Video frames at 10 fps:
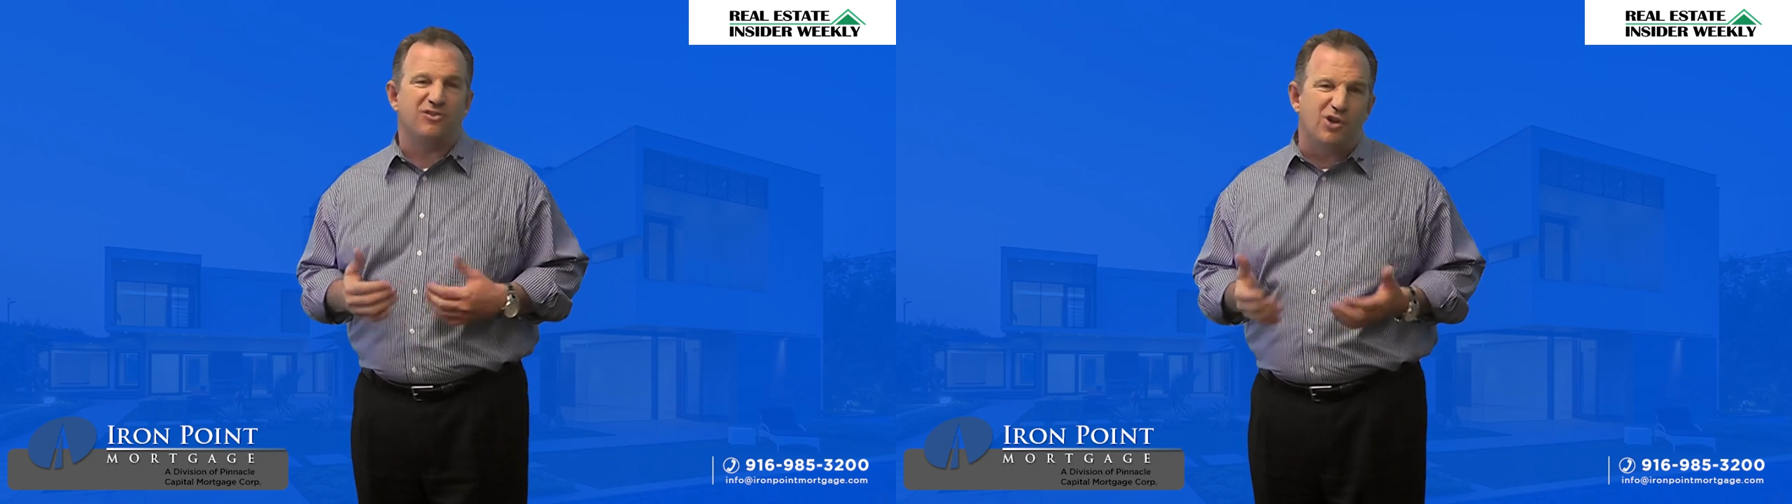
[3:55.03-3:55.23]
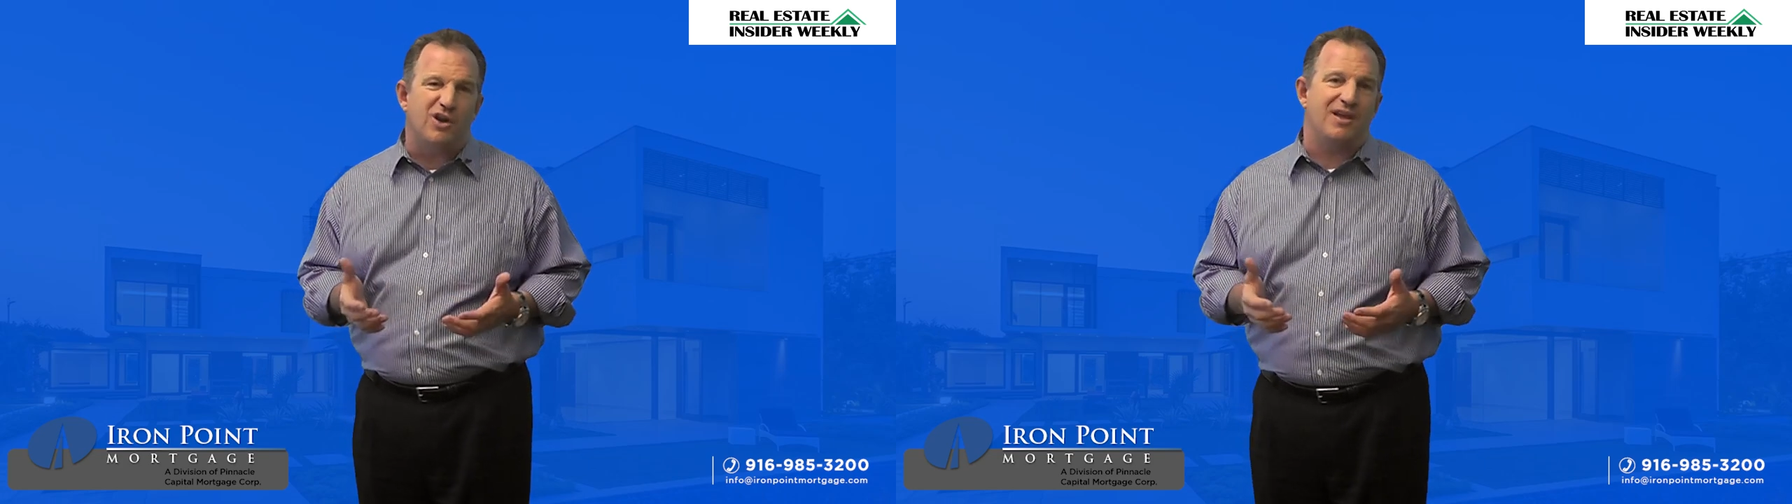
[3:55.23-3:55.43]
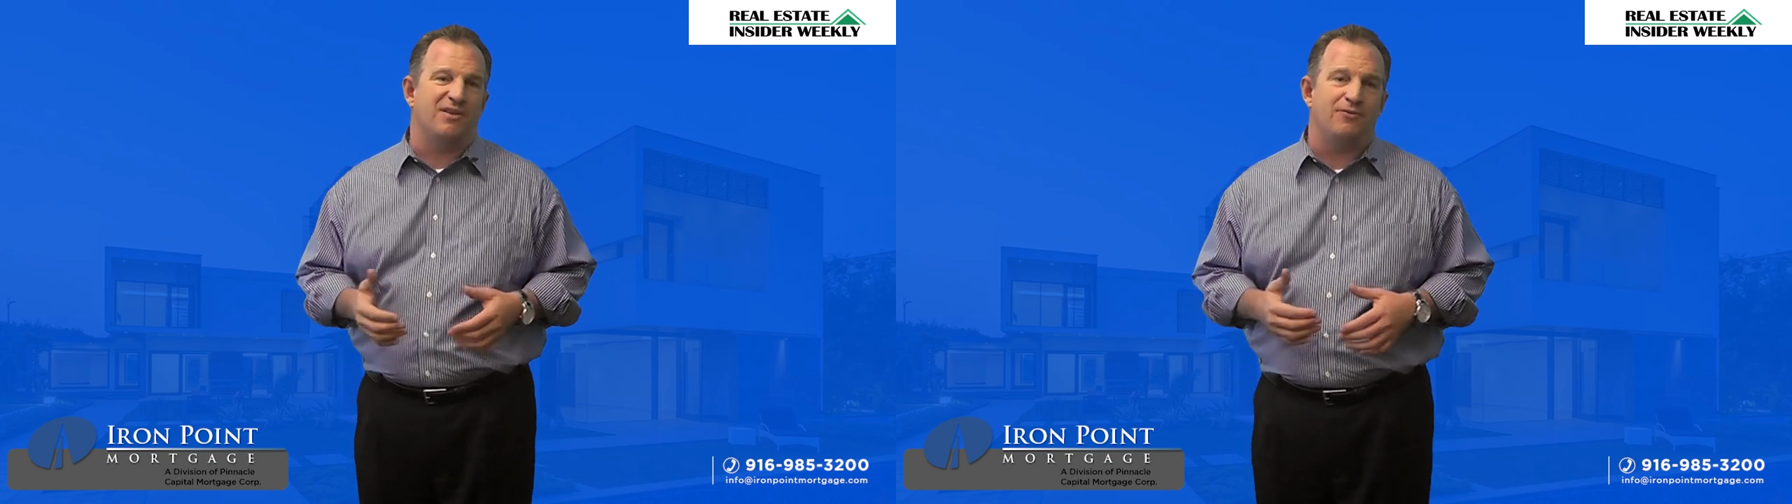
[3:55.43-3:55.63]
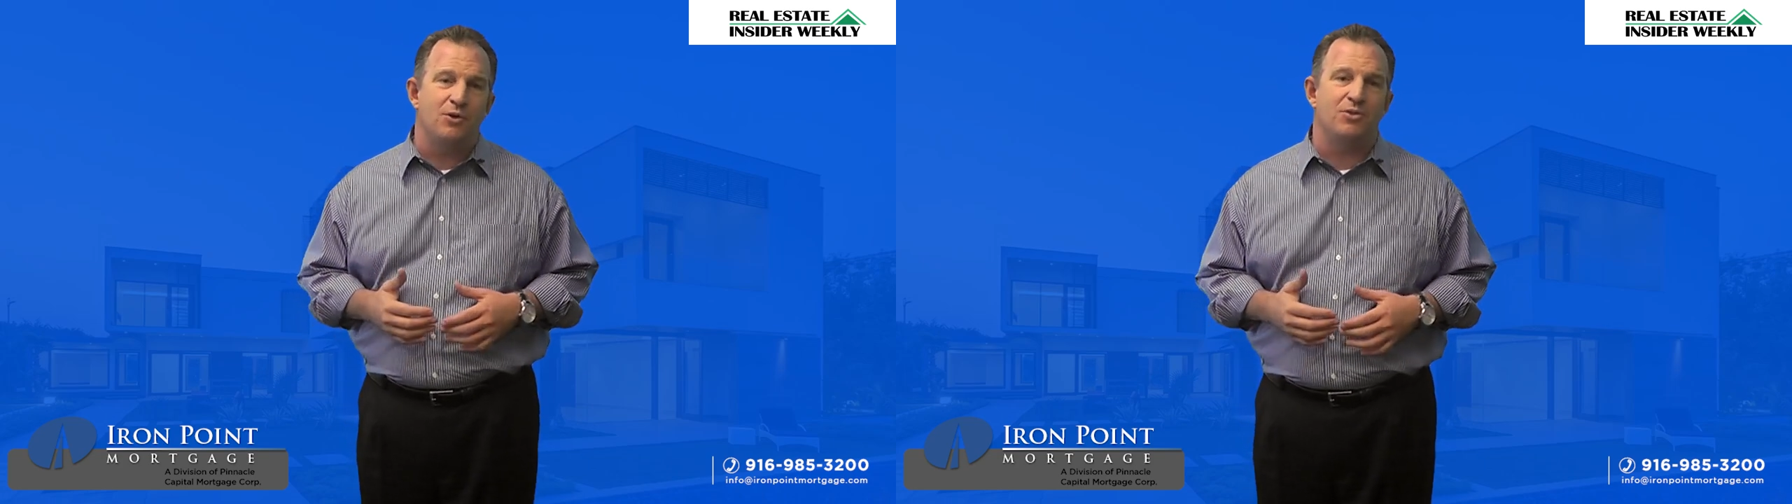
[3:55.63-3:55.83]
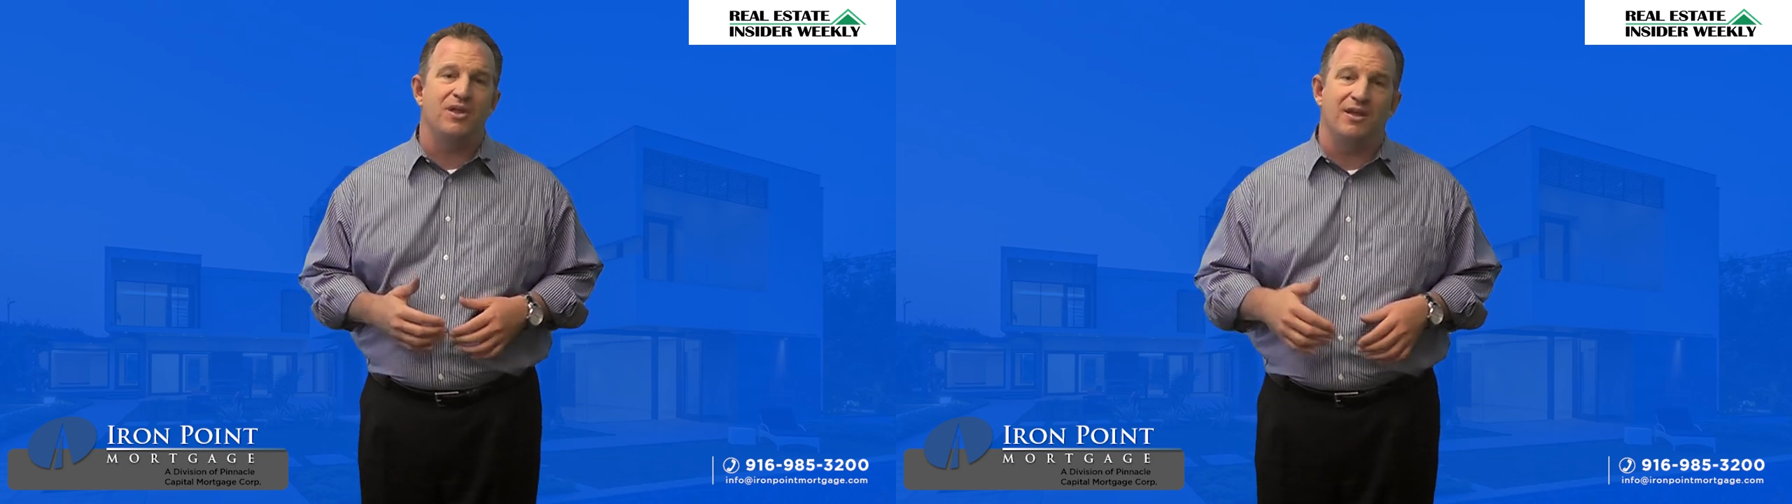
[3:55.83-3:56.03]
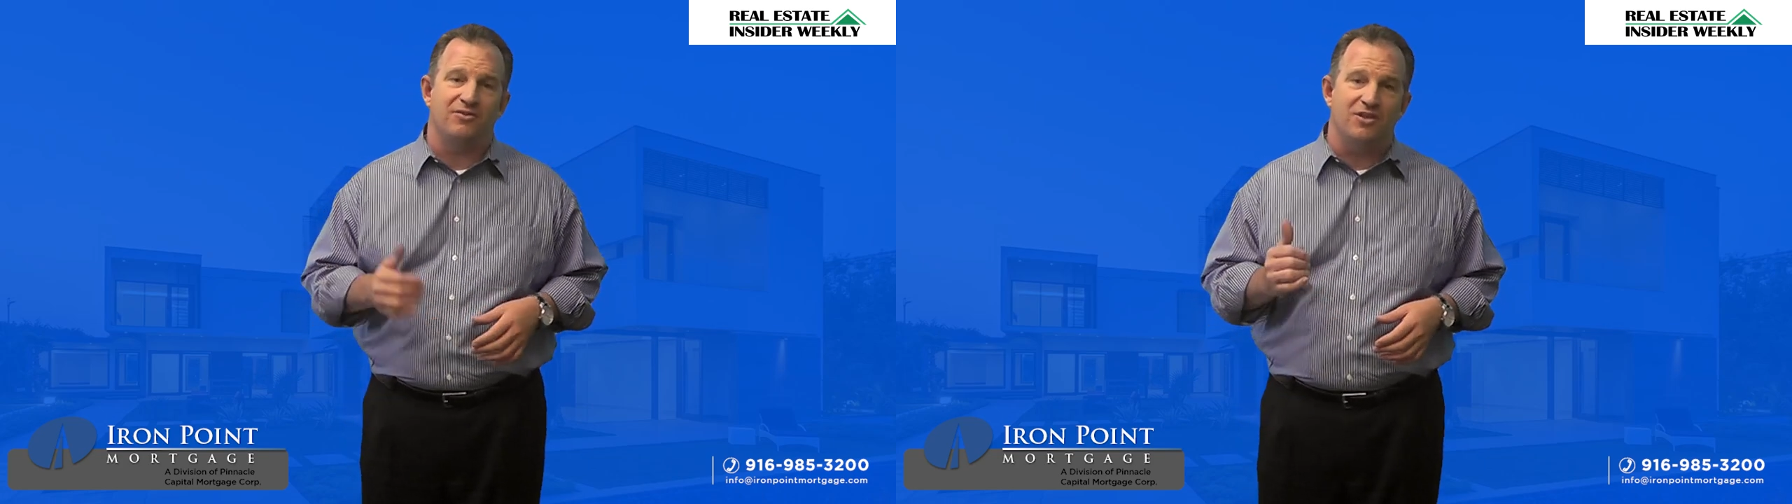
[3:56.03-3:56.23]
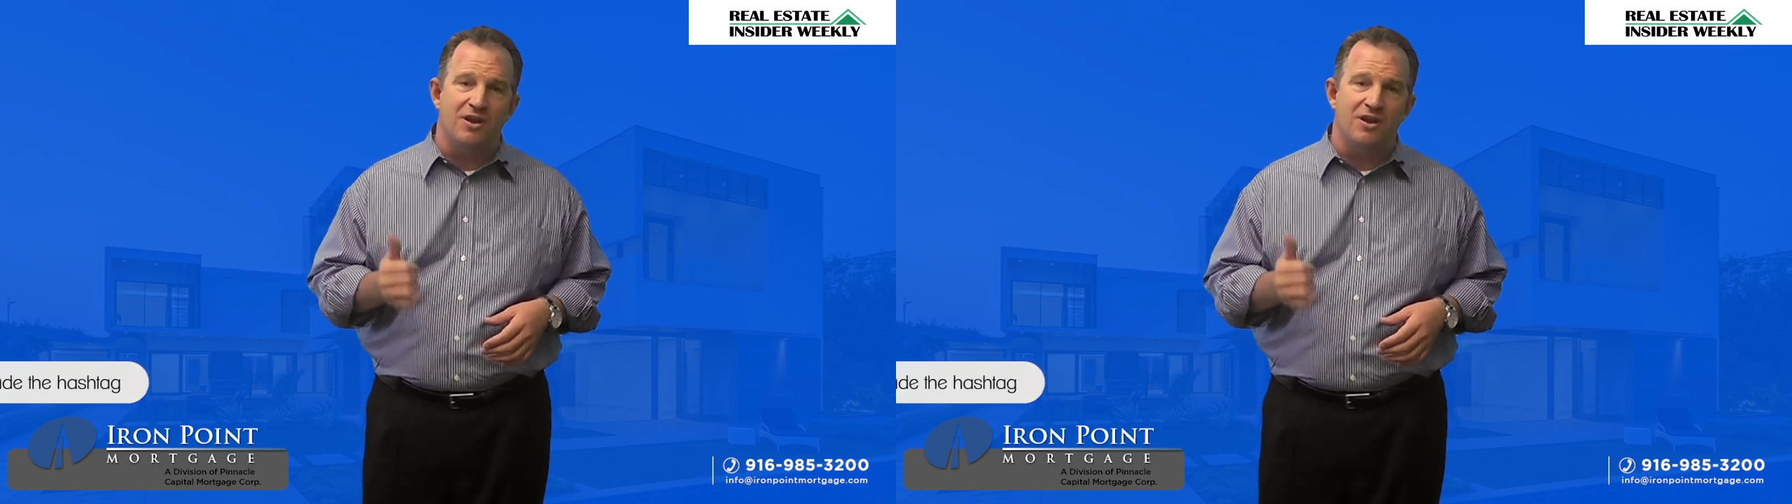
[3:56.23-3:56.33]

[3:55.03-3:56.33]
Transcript: look at a few things: